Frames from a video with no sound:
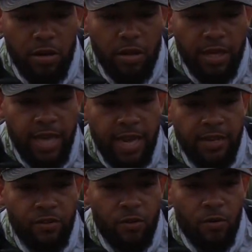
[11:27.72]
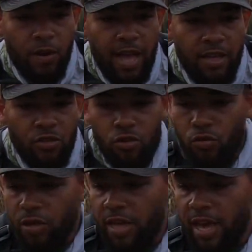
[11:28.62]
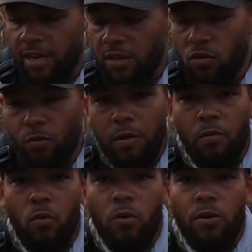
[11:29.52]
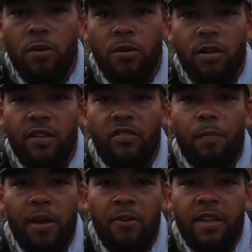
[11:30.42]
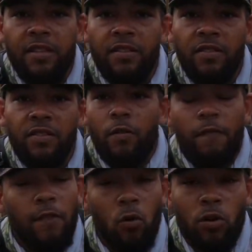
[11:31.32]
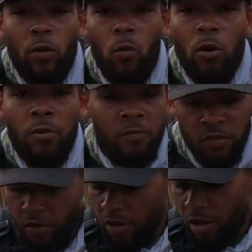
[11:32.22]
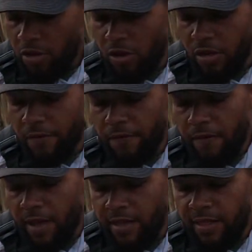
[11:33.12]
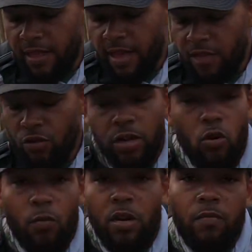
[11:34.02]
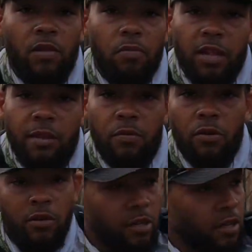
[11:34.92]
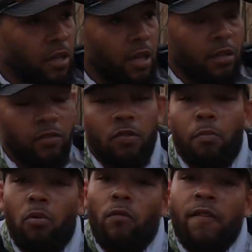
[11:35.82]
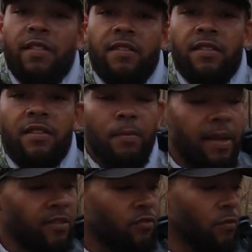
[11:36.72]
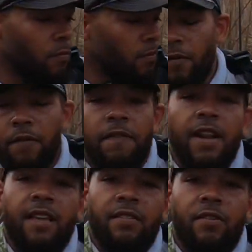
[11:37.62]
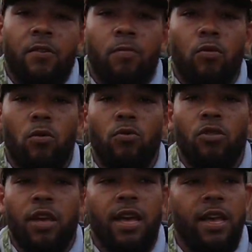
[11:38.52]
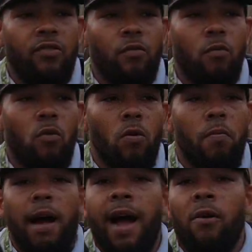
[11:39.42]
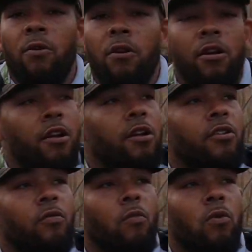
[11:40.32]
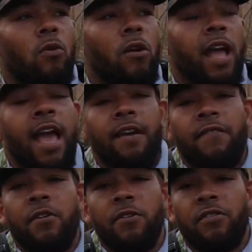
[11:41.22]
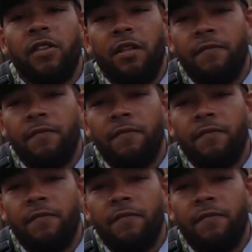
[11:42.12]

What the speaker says: again, you know, as you get a little bit more experience floating worms, you're gonna find that you could open up the playbook to both ends of the spectrum. Your finessier approach and your more power, your more heavier set